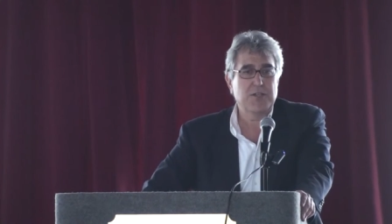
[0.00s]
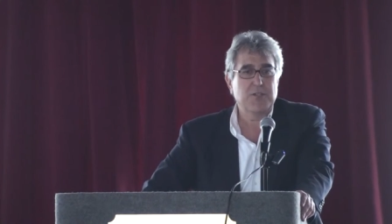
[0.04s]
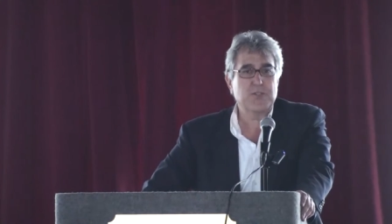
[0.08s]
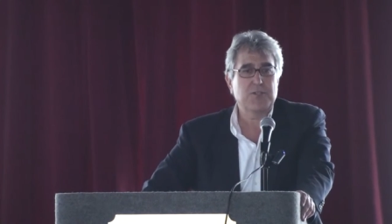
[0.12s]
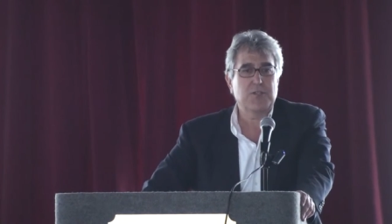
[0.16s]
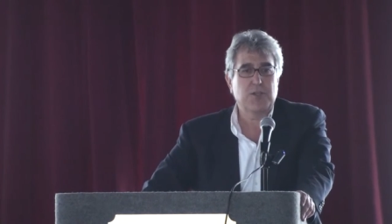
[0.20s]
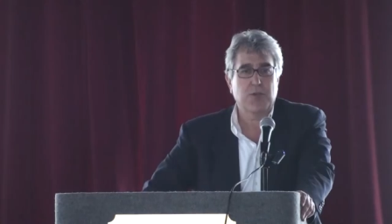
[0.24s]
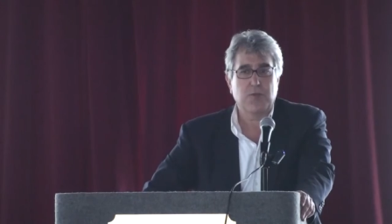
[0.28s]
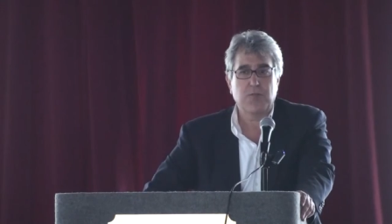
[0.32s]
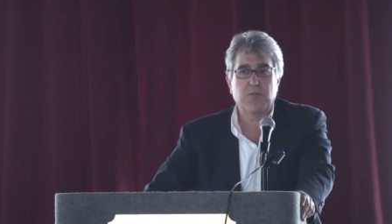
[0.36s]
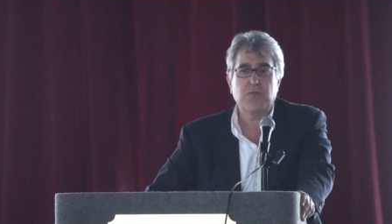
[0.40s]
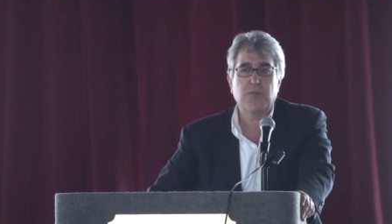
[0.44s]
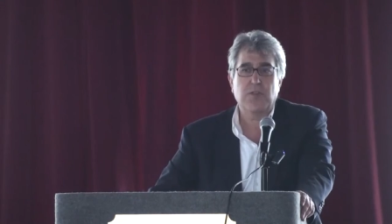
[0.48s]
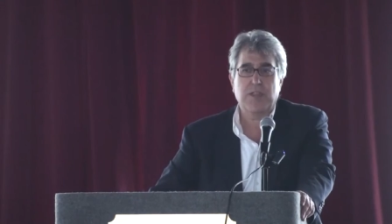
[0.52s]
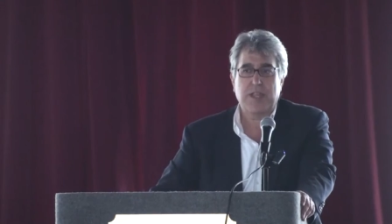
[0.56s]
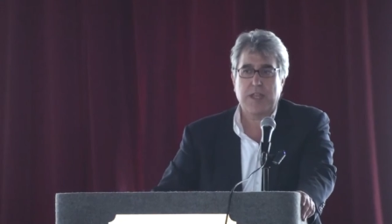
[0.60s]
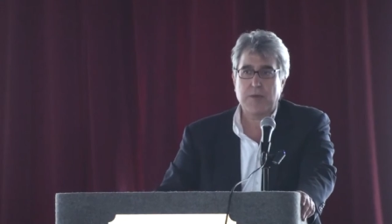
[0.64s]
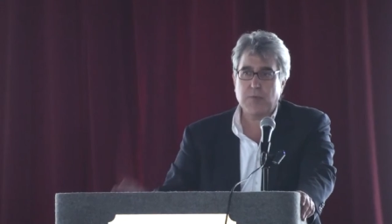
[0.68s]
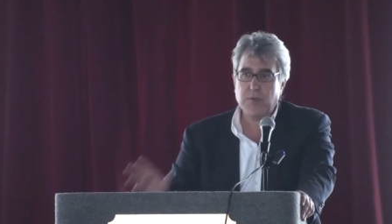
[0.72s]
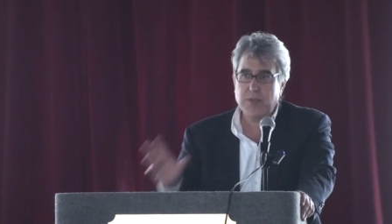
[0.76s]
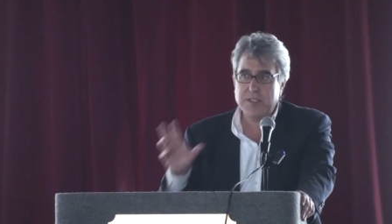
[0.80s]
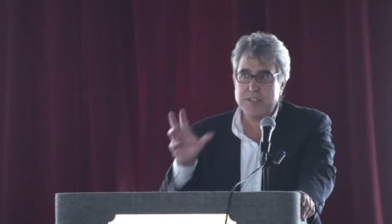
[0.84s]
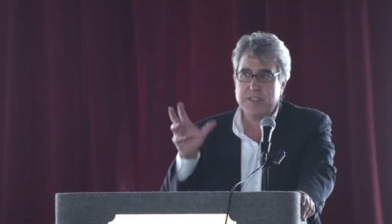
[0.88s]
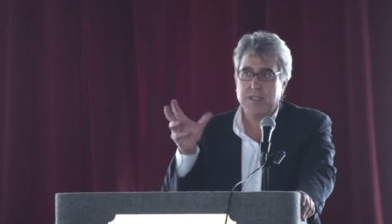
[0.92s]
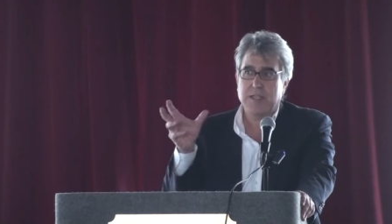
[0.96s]
So for
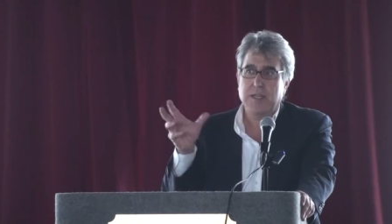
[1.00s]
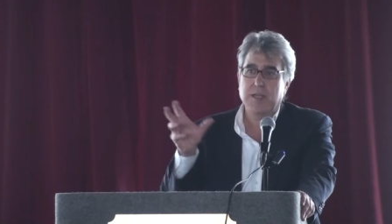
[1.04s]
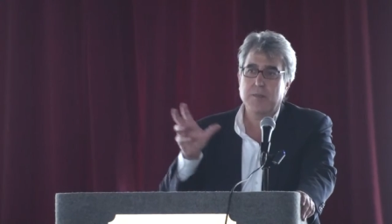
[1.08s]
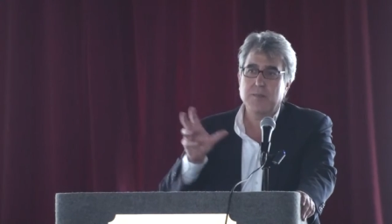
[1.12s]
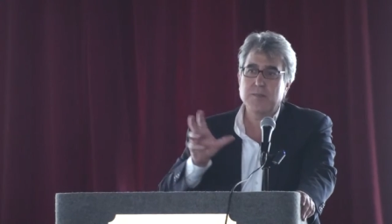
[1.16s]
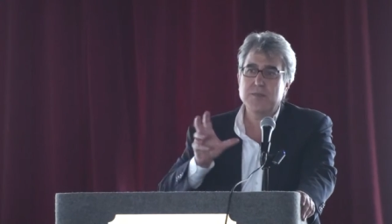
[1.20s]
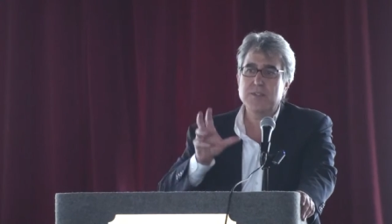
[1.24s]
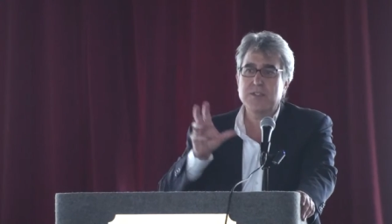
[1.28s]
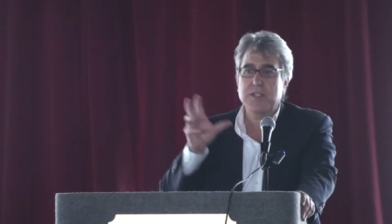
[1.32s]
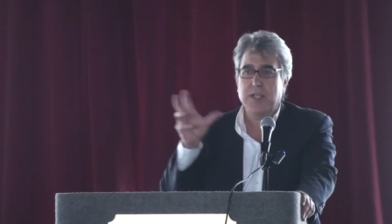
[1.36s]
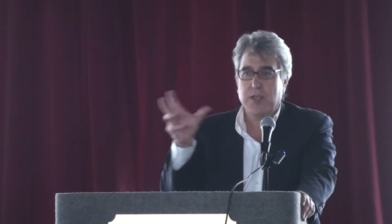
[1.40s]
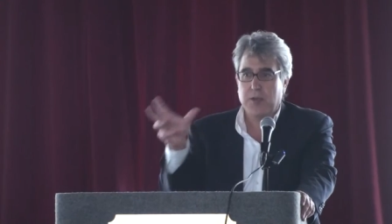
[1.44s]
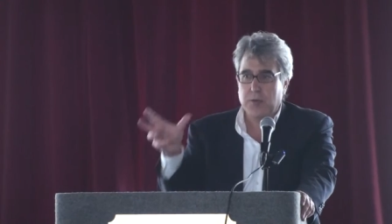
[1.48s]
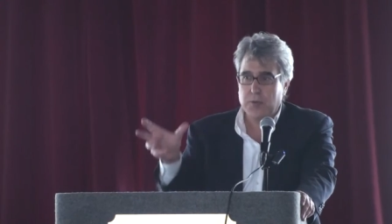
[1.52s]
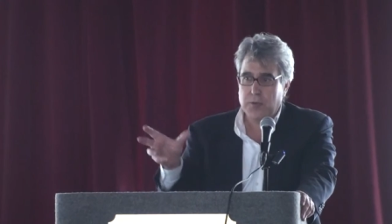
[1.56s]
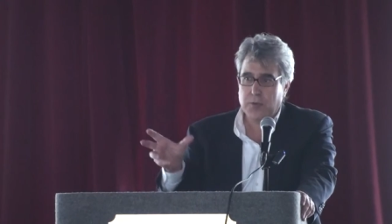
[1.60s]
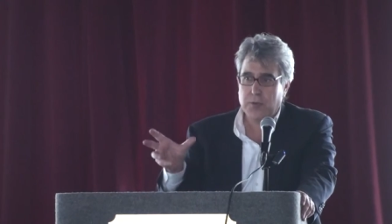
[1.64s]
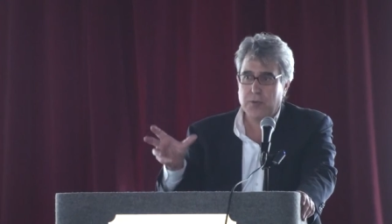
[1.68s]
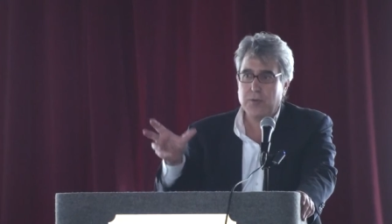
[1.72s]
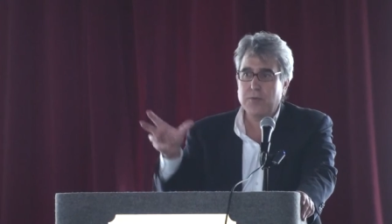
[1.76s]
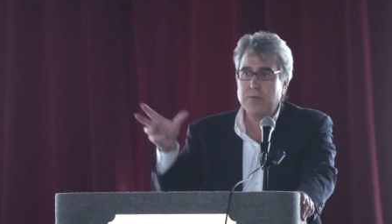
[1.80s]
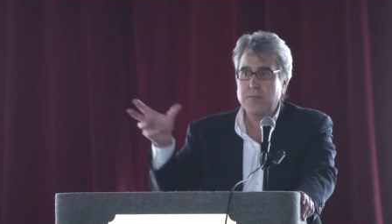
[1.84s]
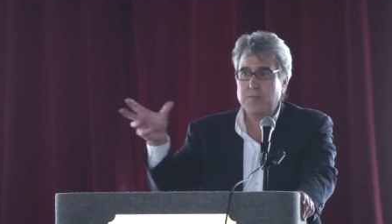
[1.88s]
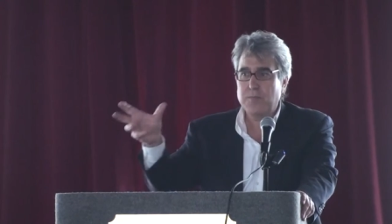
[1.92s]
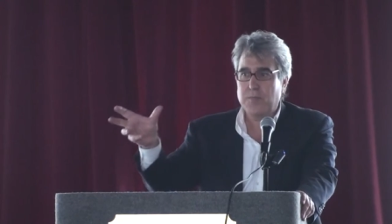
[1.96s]
that reason, I'm
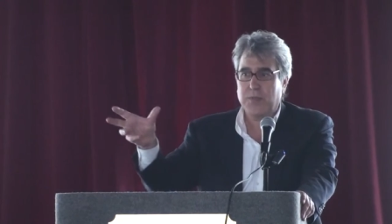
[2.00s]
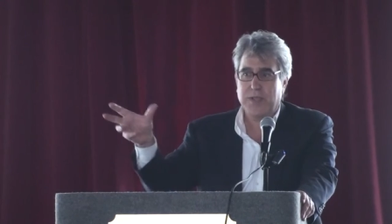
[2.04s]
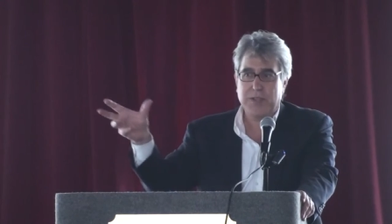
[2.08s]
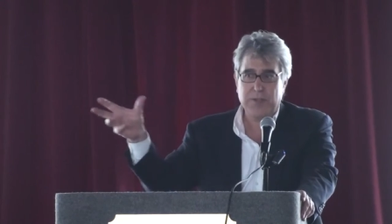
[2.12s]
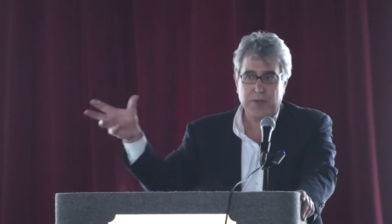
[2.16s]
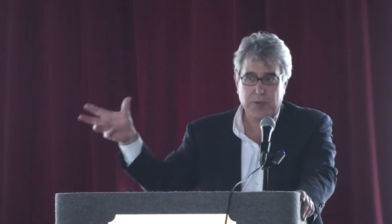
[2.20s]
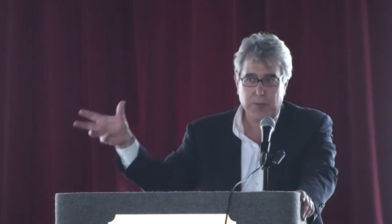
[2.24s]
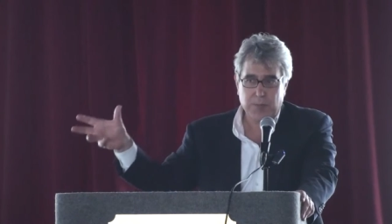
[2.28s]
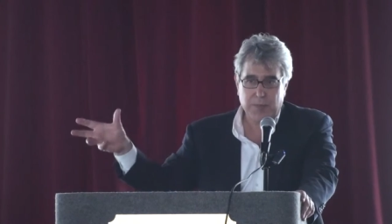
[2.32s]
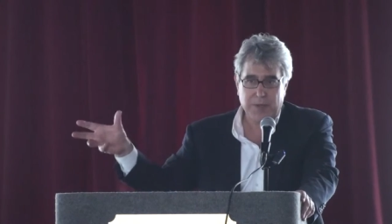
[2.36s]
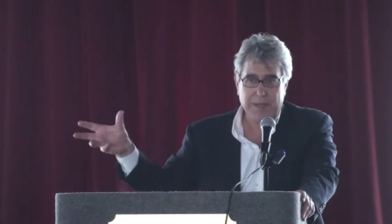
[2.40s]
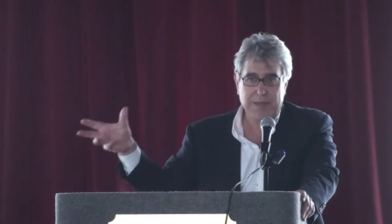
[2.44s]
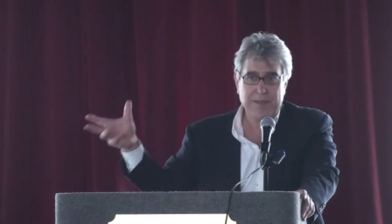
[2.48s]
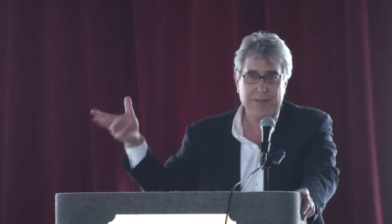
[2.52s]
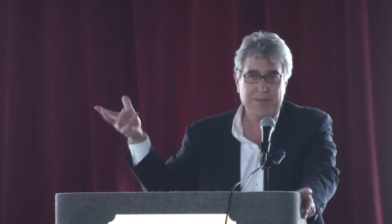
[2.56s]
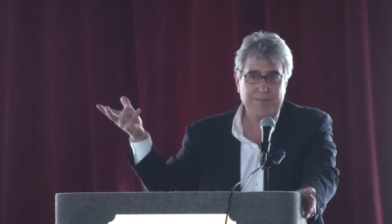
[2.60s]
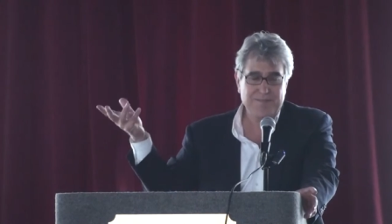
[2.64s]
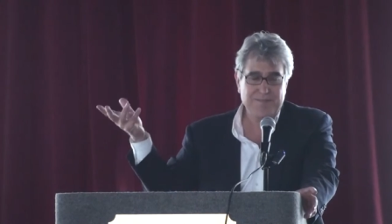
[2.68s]
Celdo Pedro Paco.